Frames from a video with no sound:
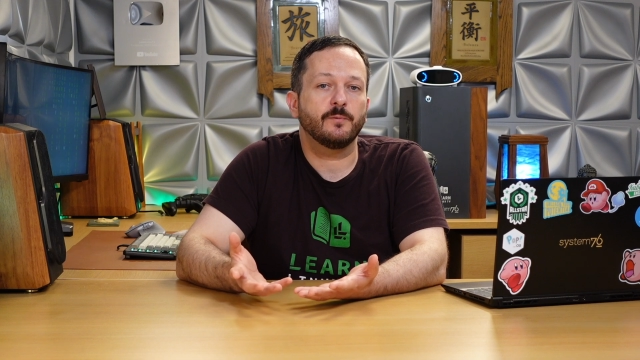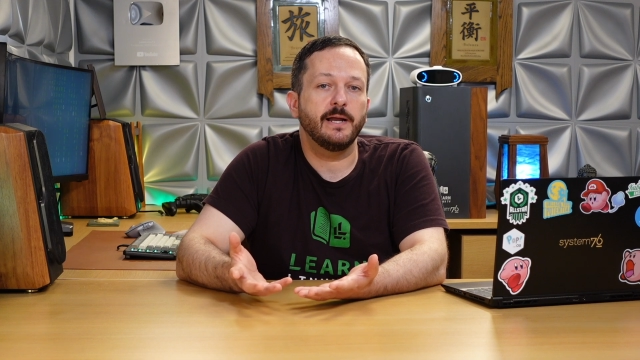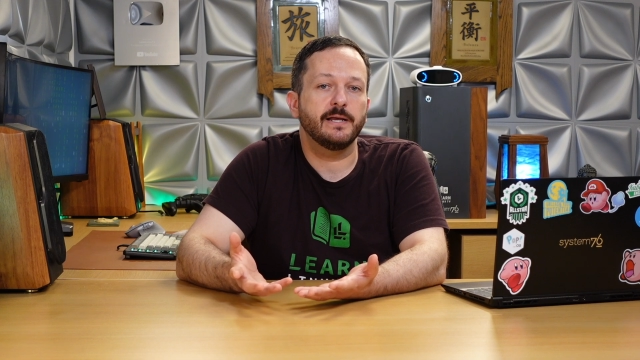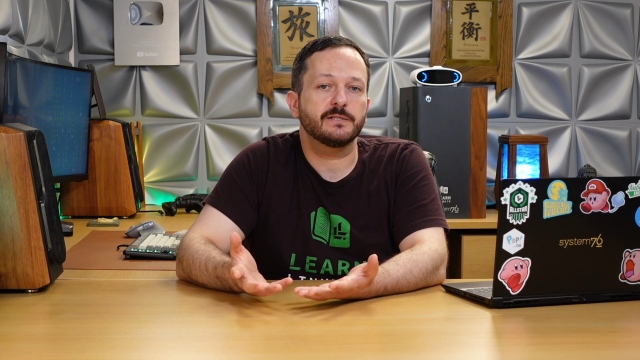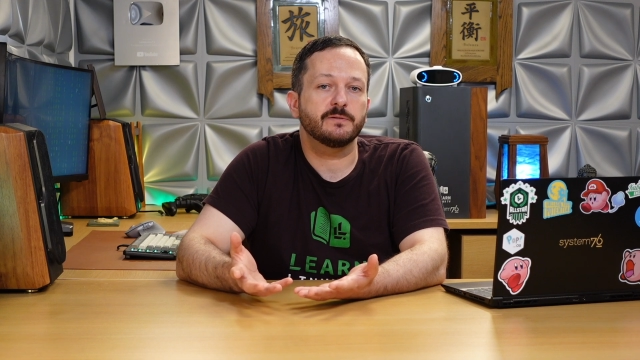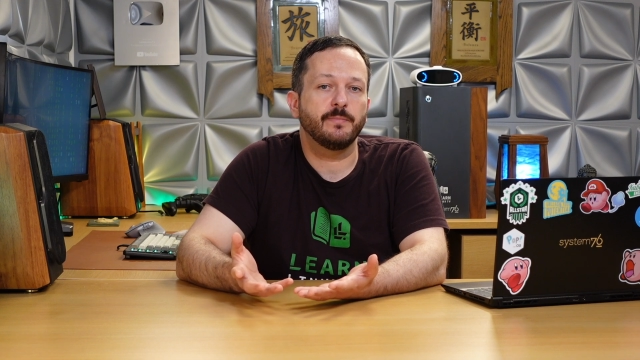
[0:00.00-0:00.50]

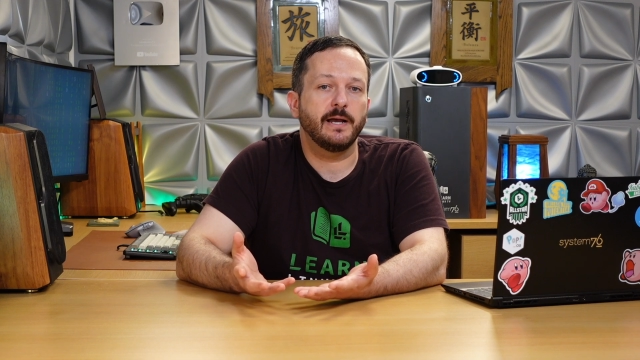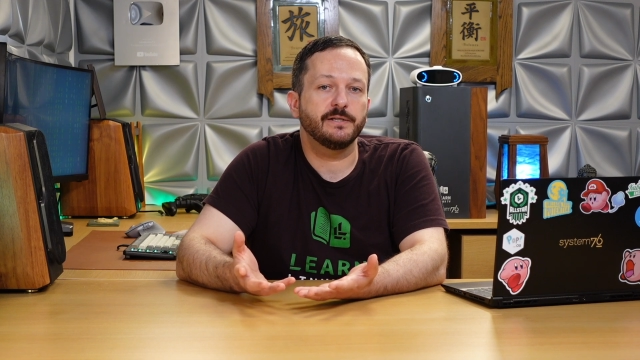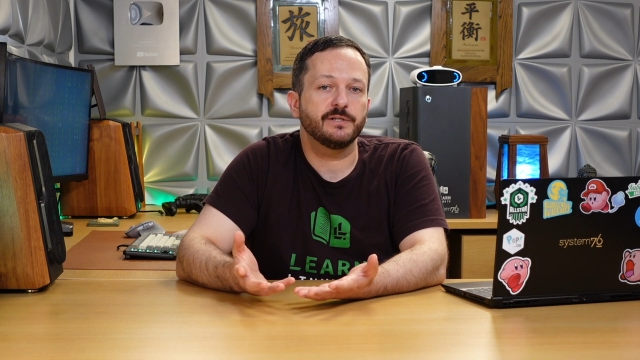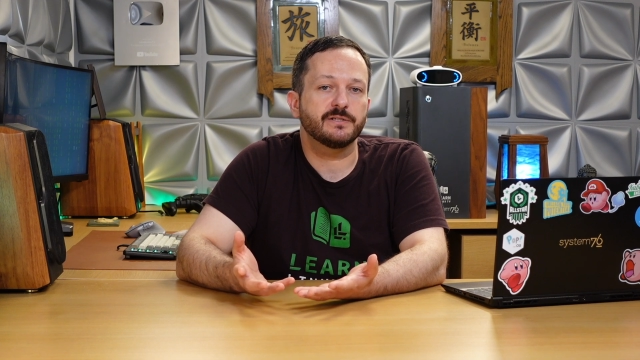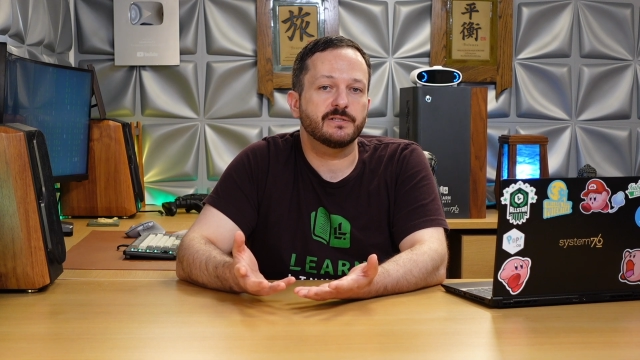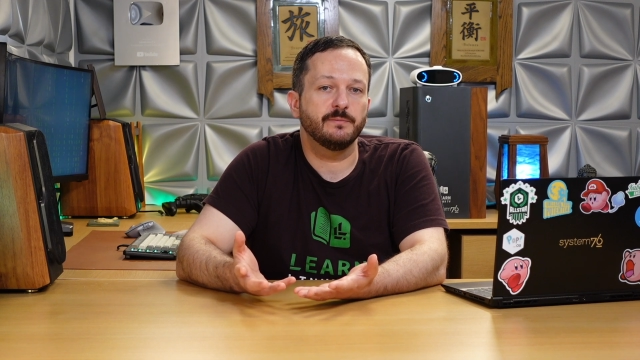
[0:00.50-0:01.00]
rest by
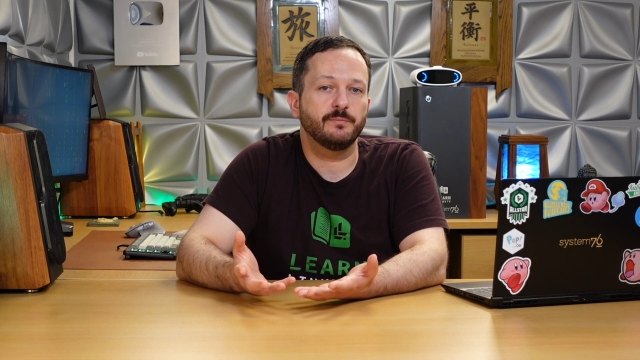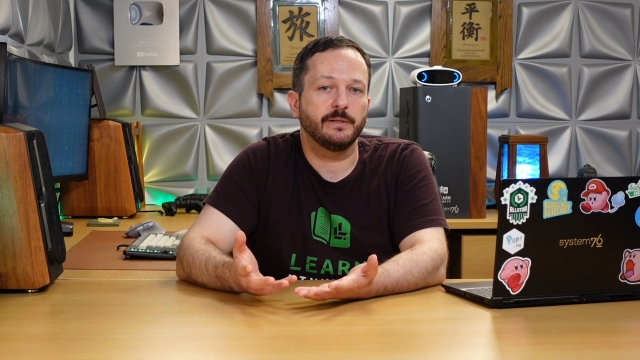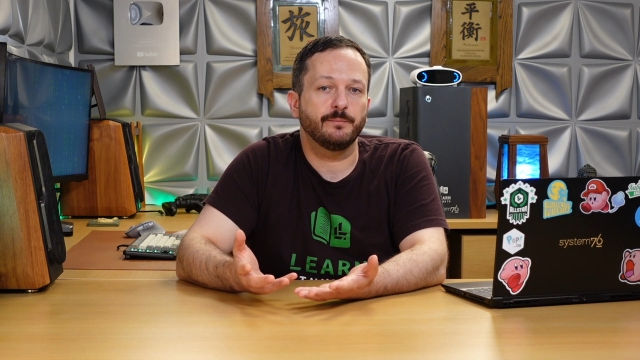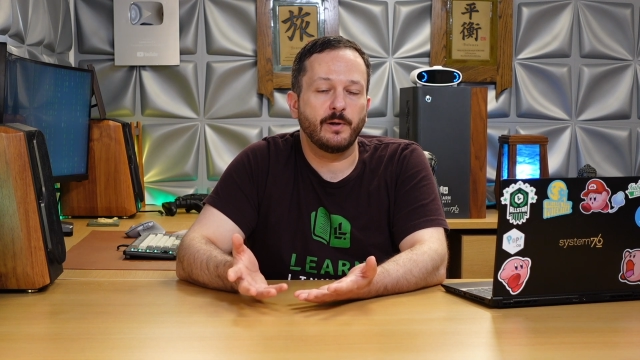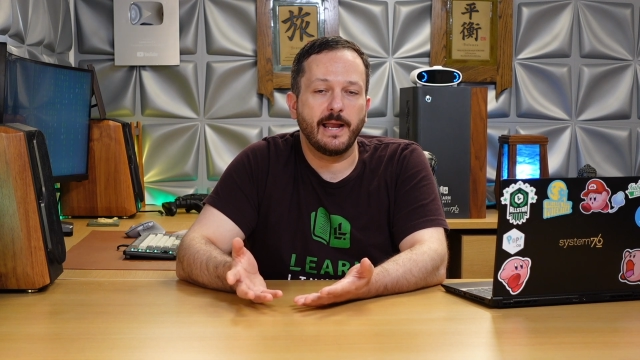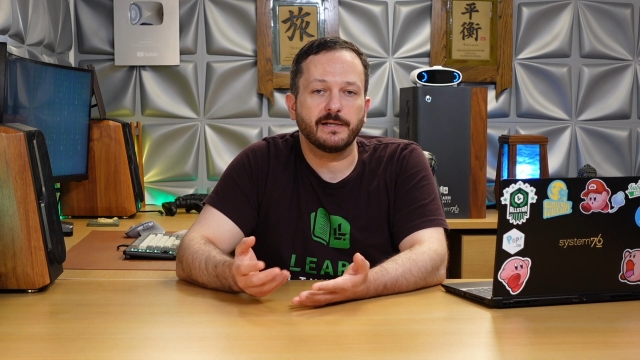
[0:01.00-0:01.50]
just simply
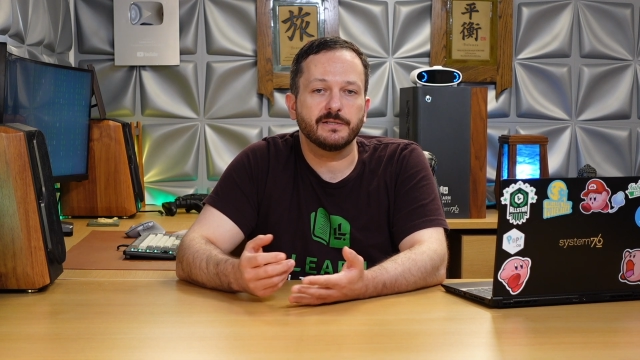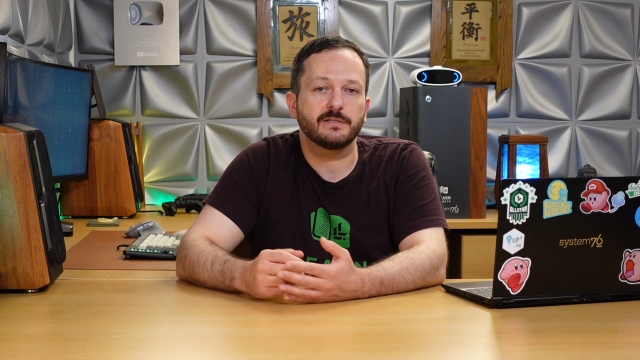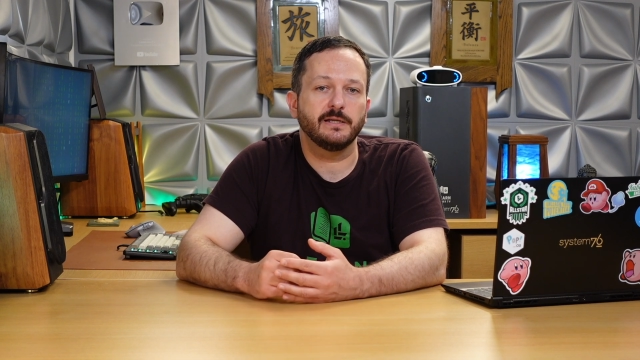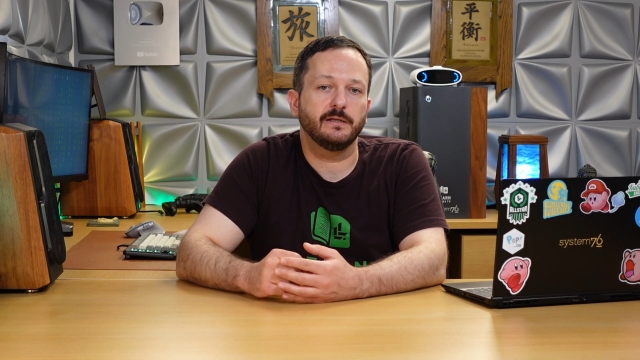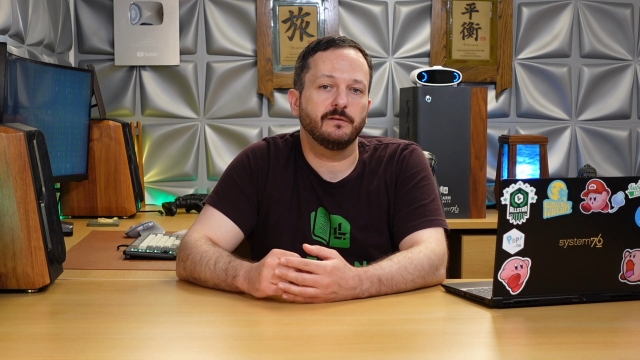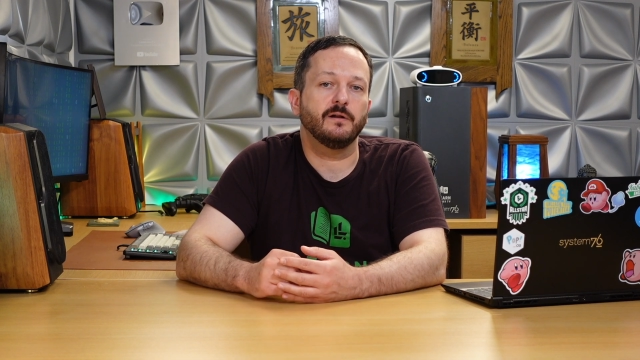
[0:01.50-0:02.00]

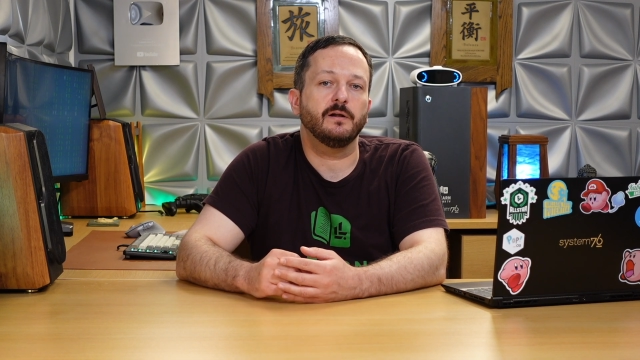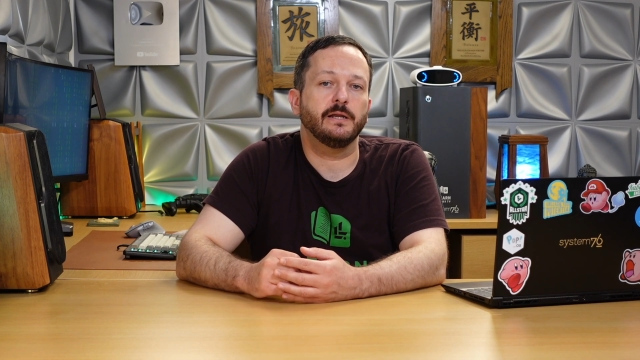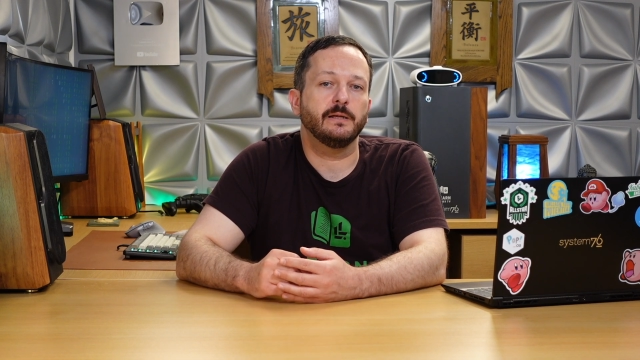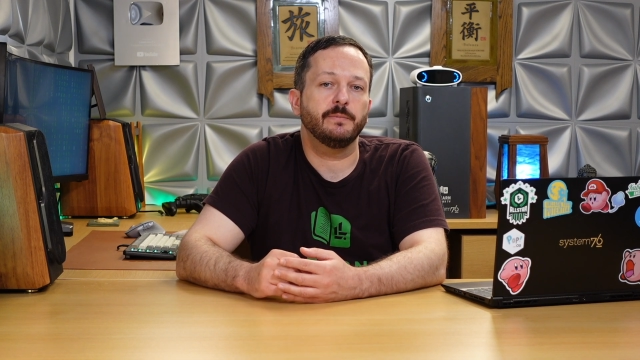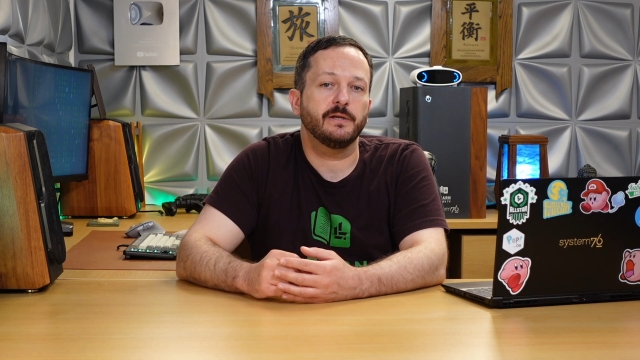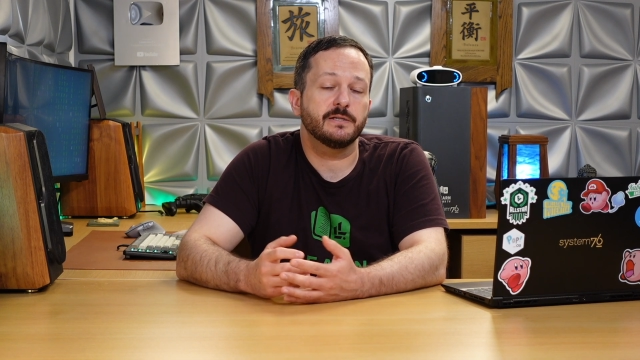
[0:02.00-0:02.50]
practicing and
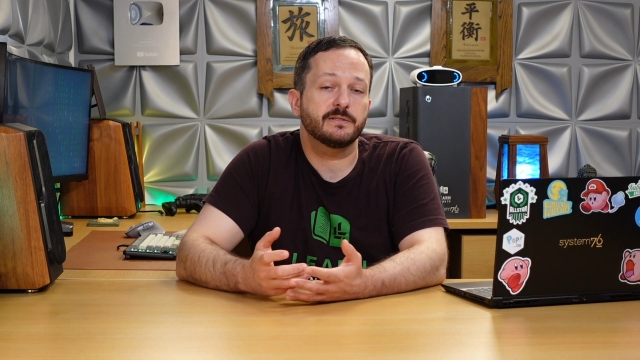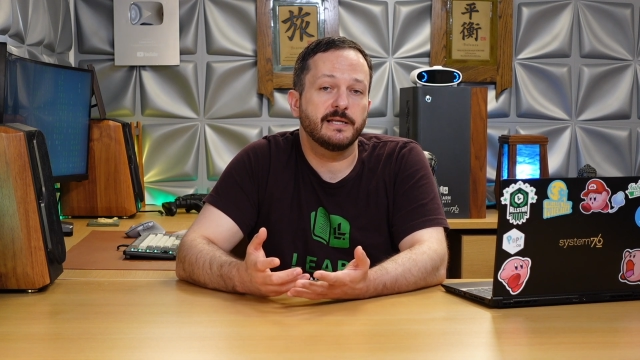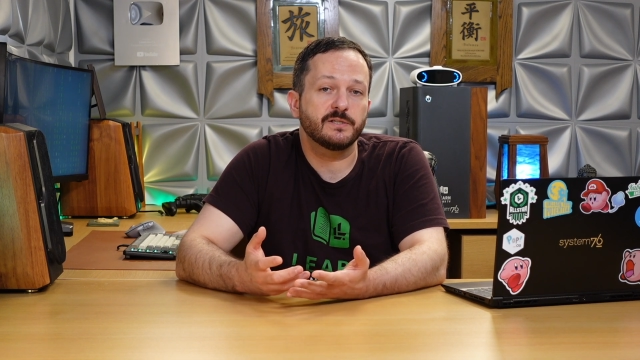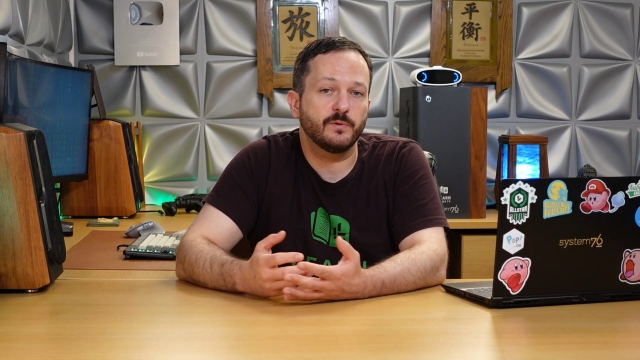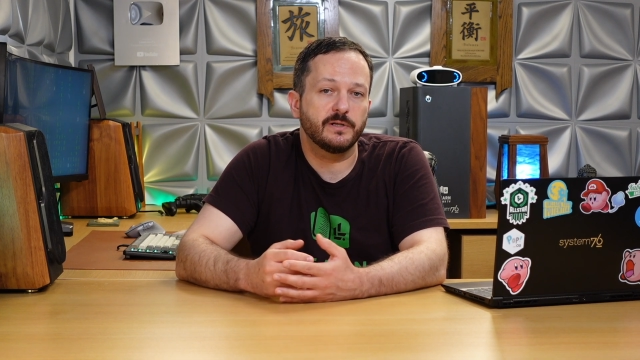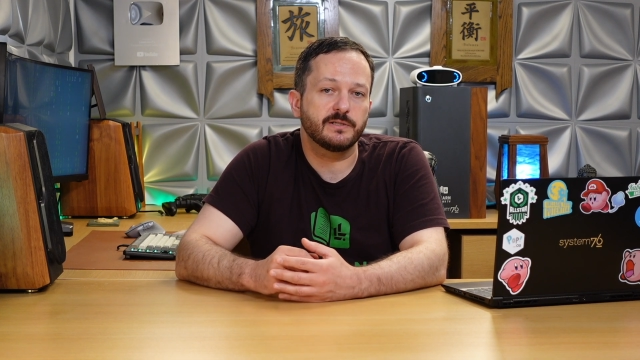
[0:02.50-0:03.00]
learning, because
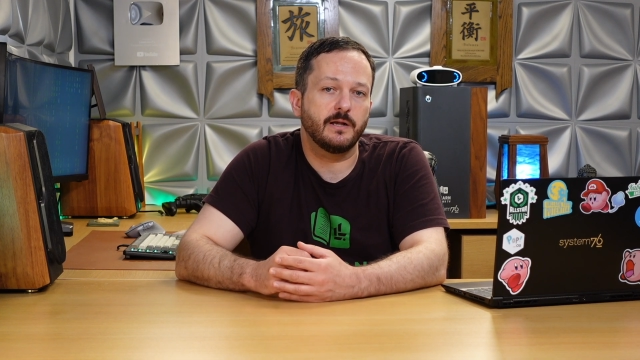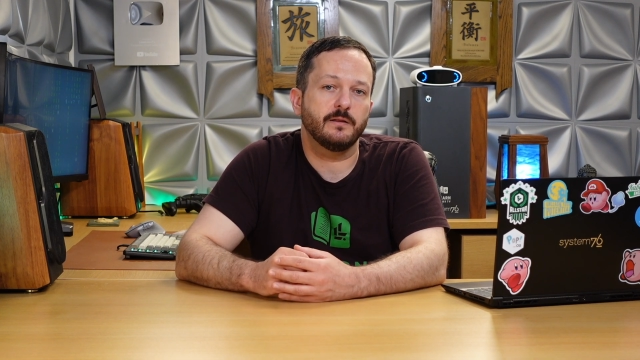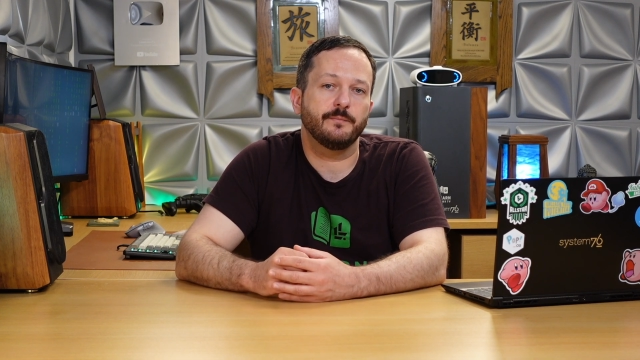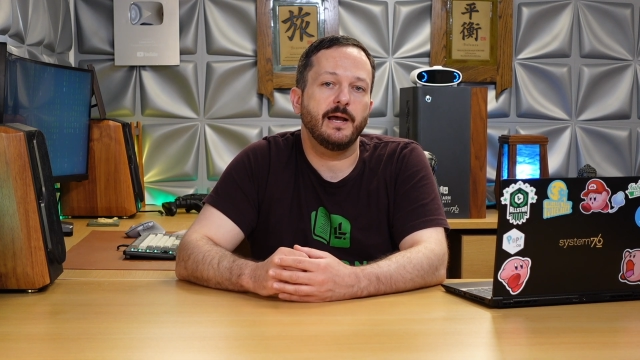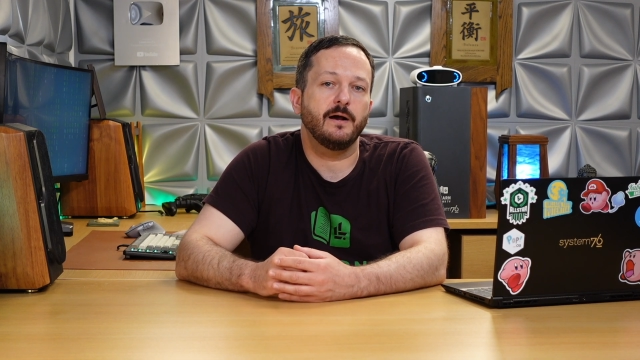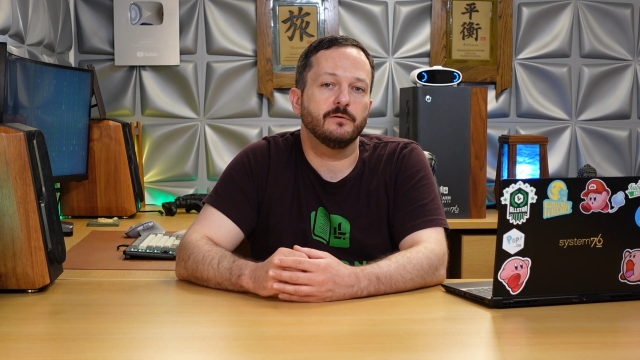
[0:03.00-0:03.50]
that's what it's all
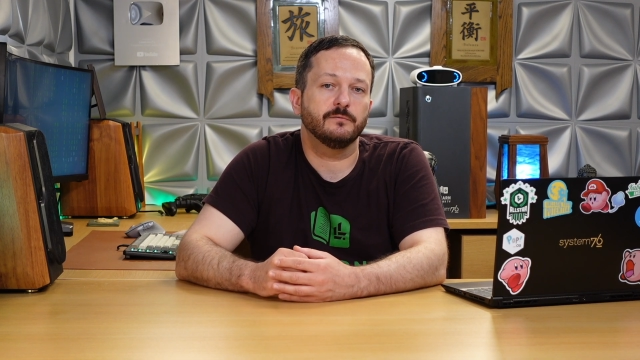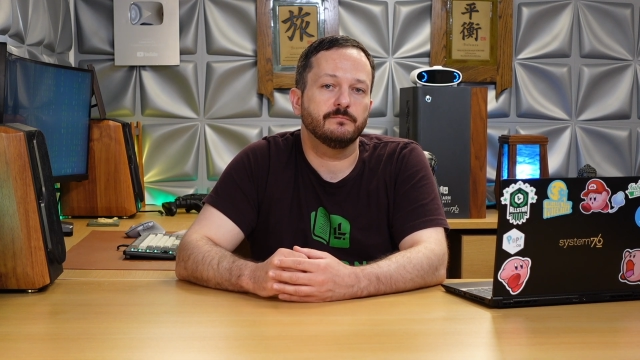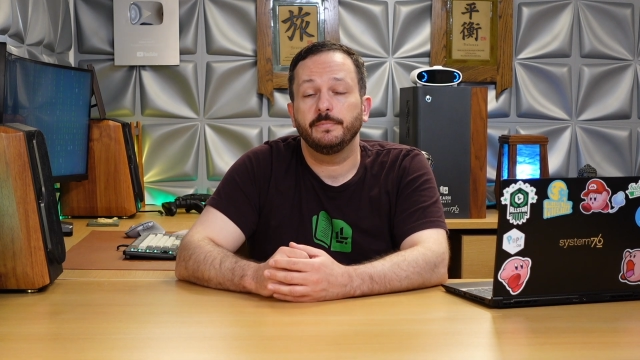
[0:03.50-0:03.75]
about.